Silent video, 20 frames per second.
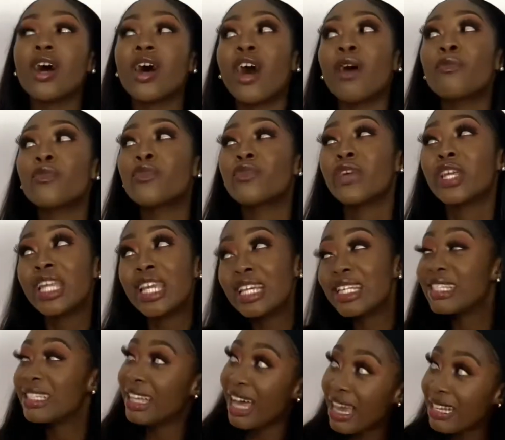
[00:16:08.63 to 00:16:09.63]
I'm really
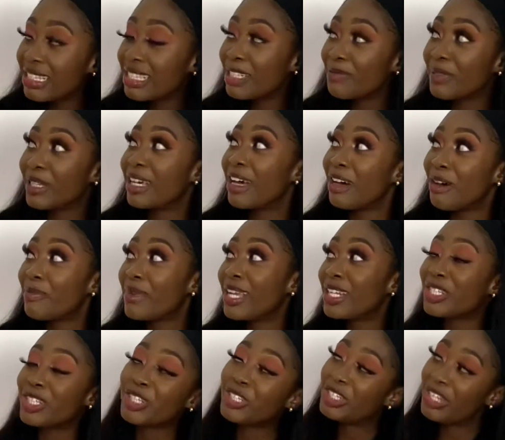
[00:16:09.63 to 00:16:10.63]
excited to be coming
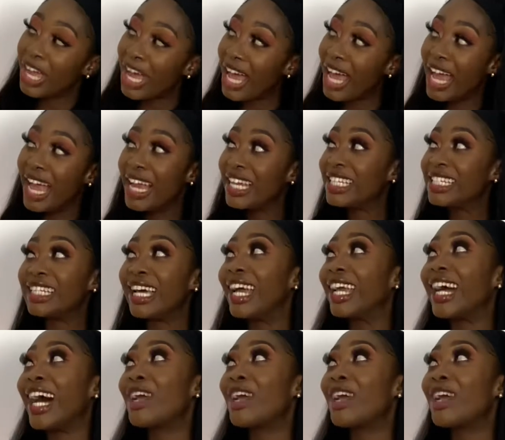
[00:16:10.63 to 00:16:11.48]
to your church and like,